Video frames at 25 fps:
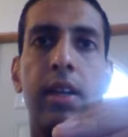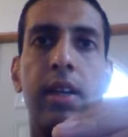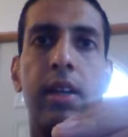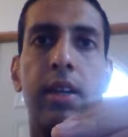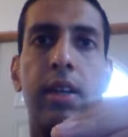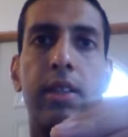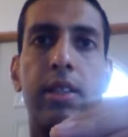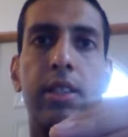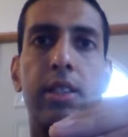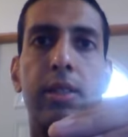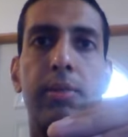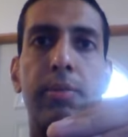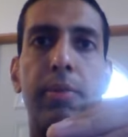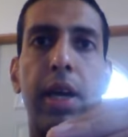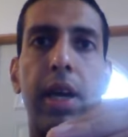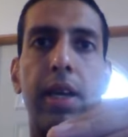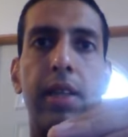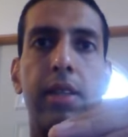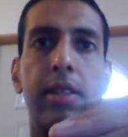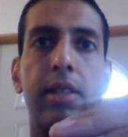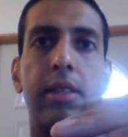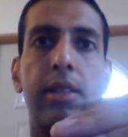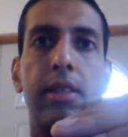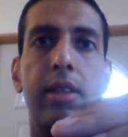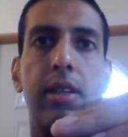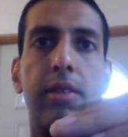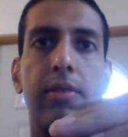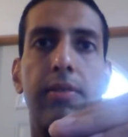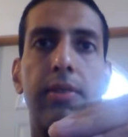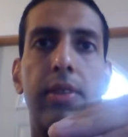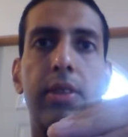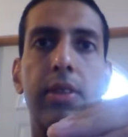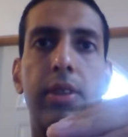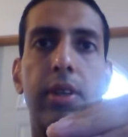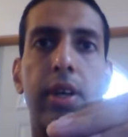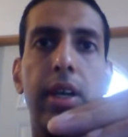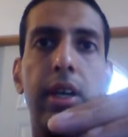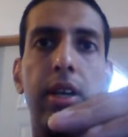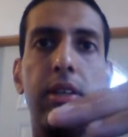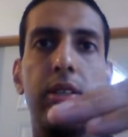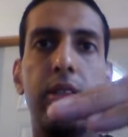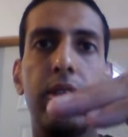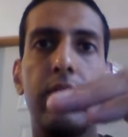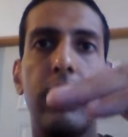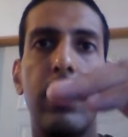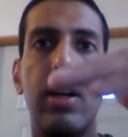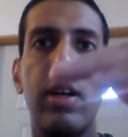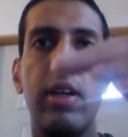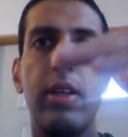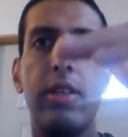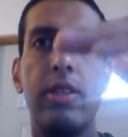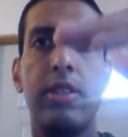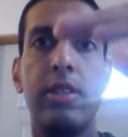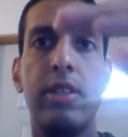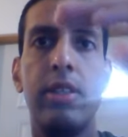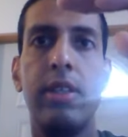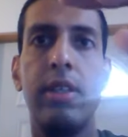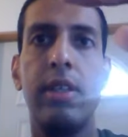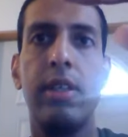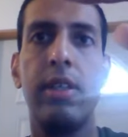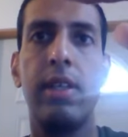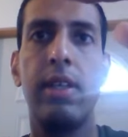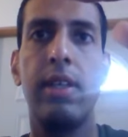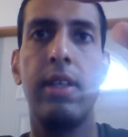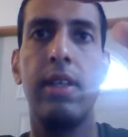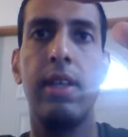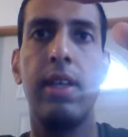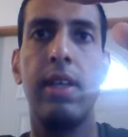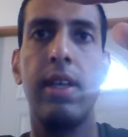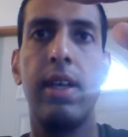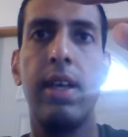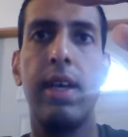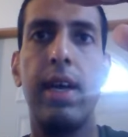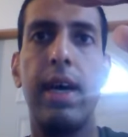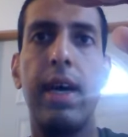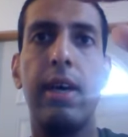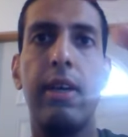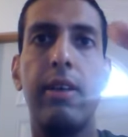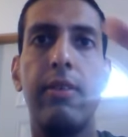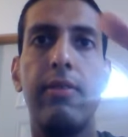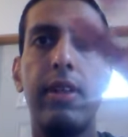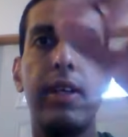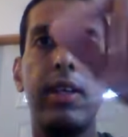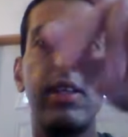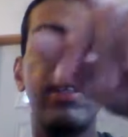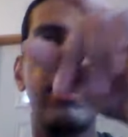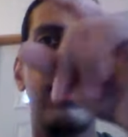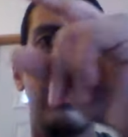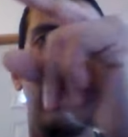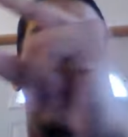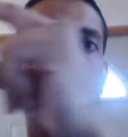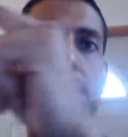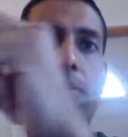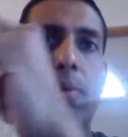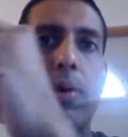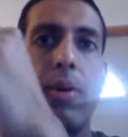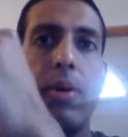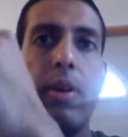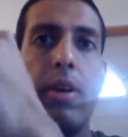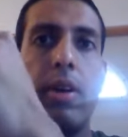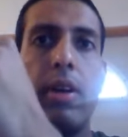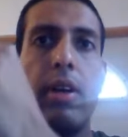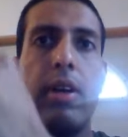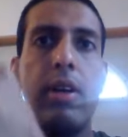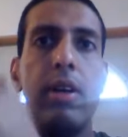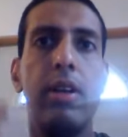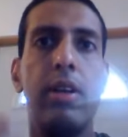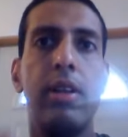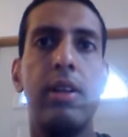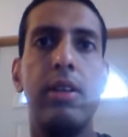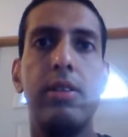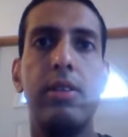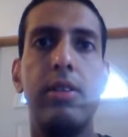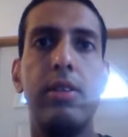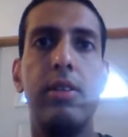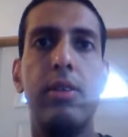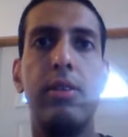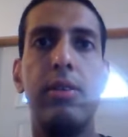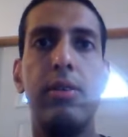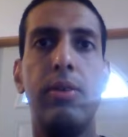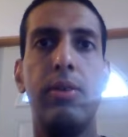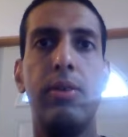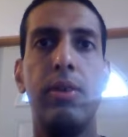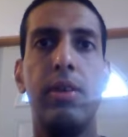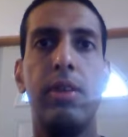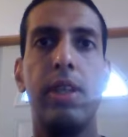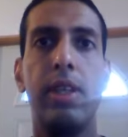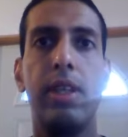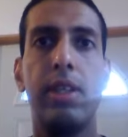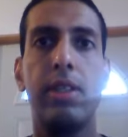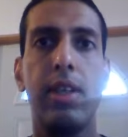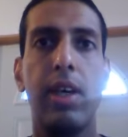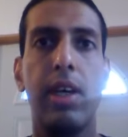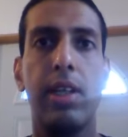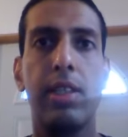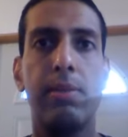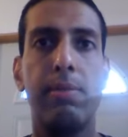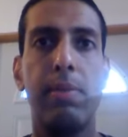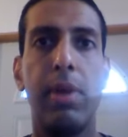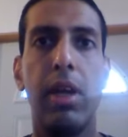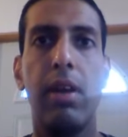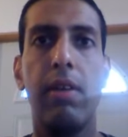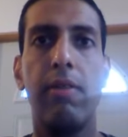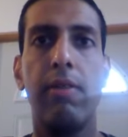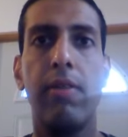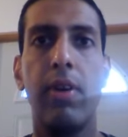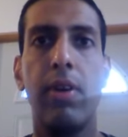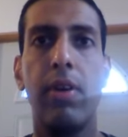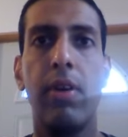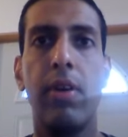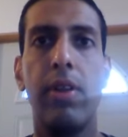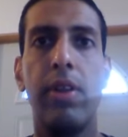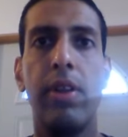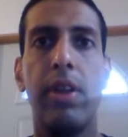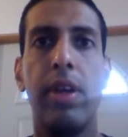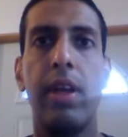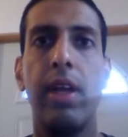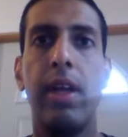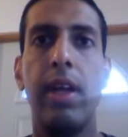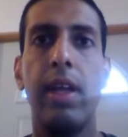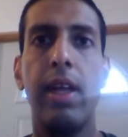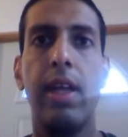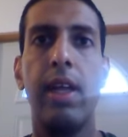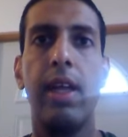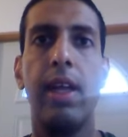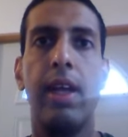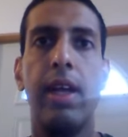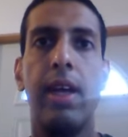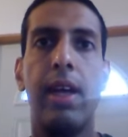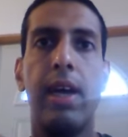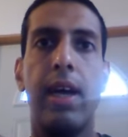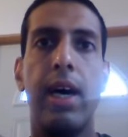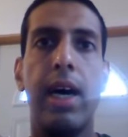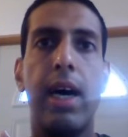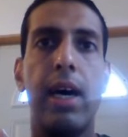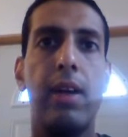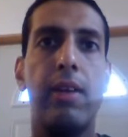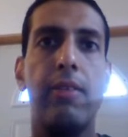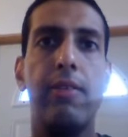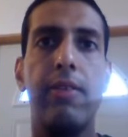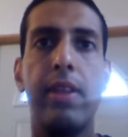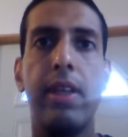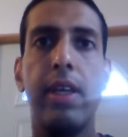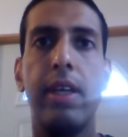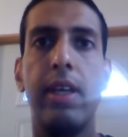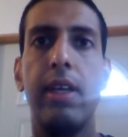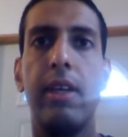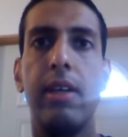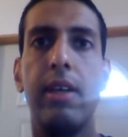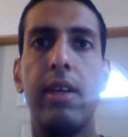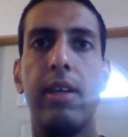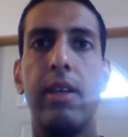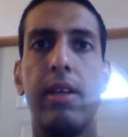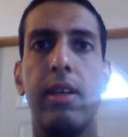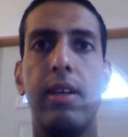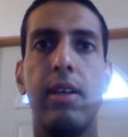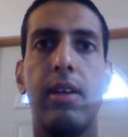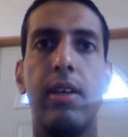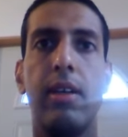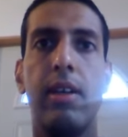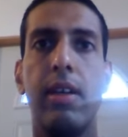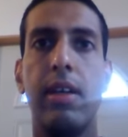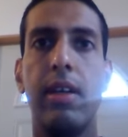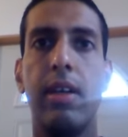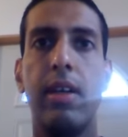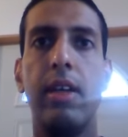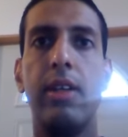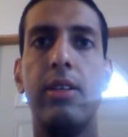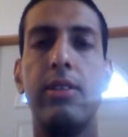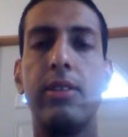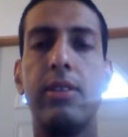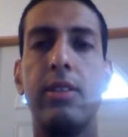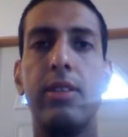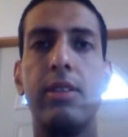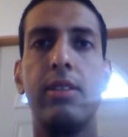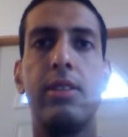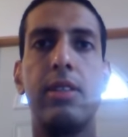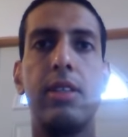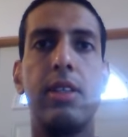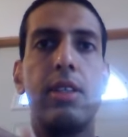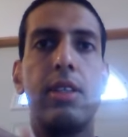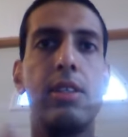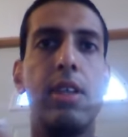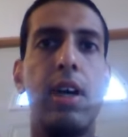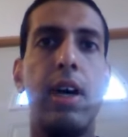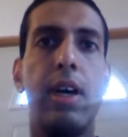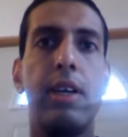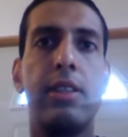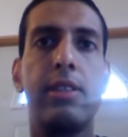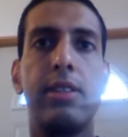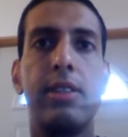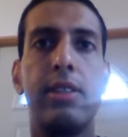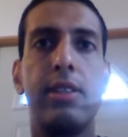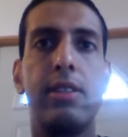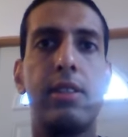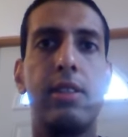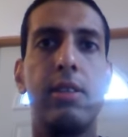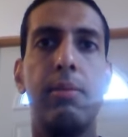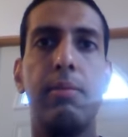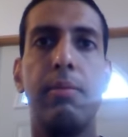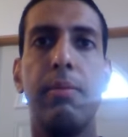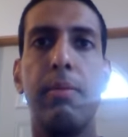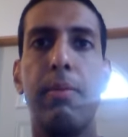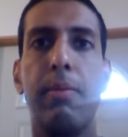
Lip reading: spent fuel air charge out of the exhaust port to the exhaust manifold out of the engine's exhaust system.